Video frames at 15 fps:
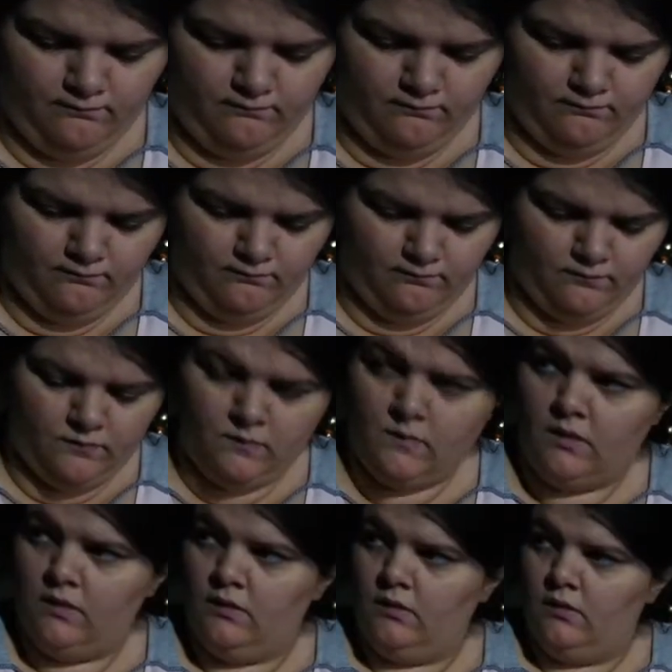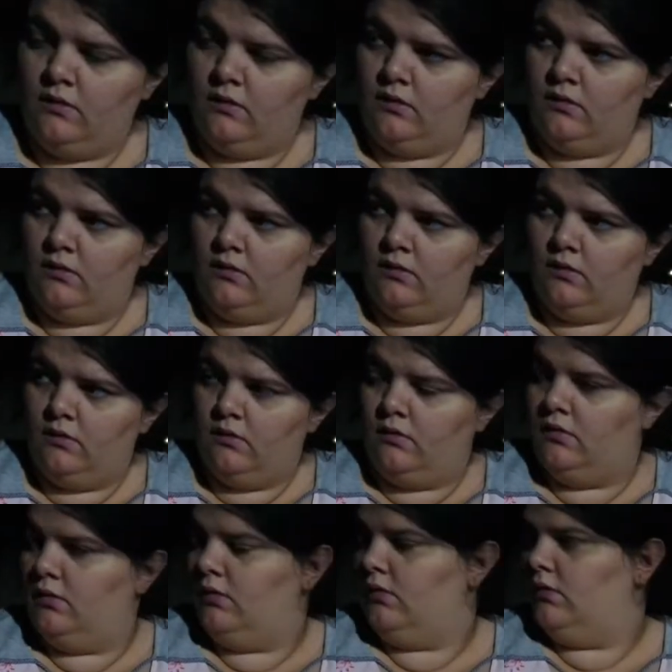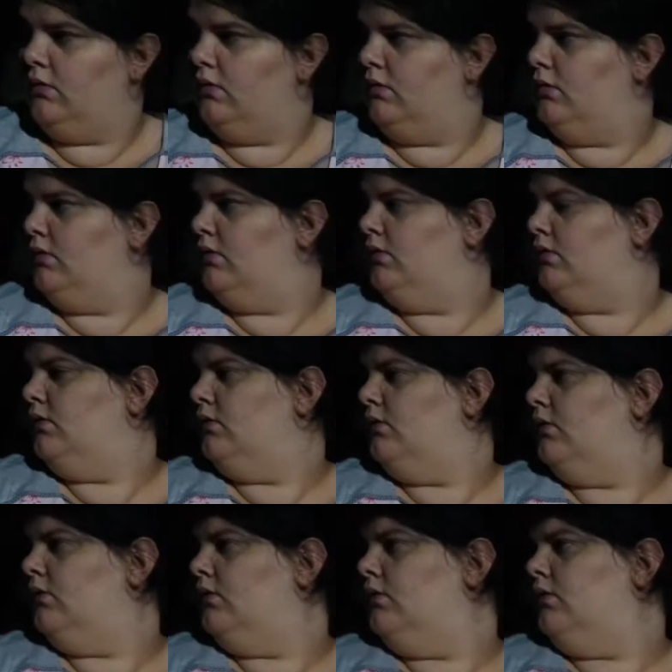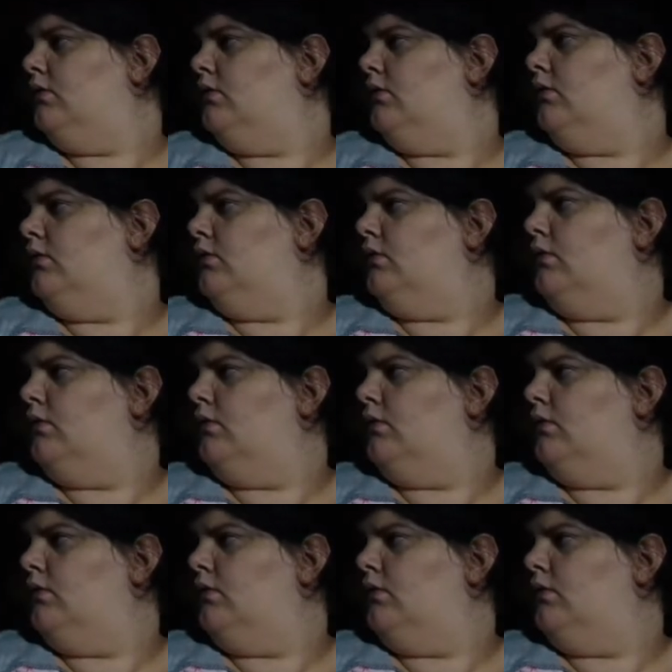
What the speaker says: Nobody speaks.